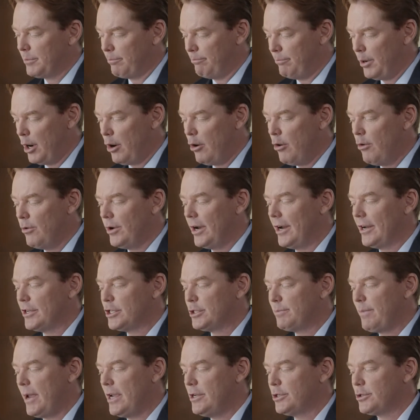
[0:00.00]
bone and a
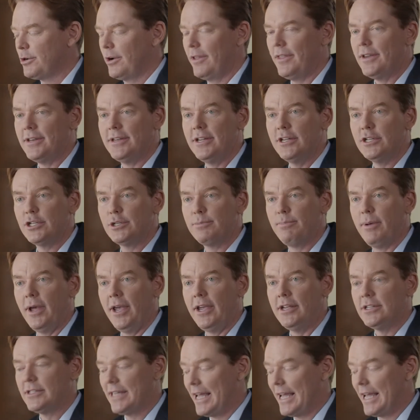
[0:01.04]
spacer into the disc space,